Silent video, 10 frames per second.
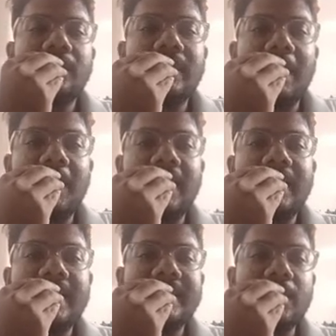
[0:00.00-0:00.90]
Kamala
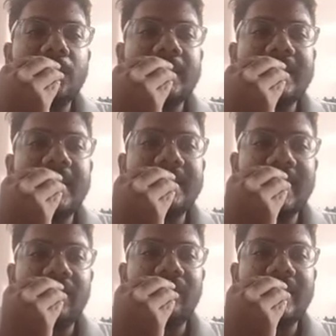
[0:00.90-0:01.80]
Das uses
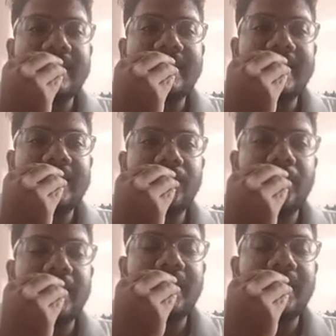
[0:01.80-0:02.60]
herself as a synecdoche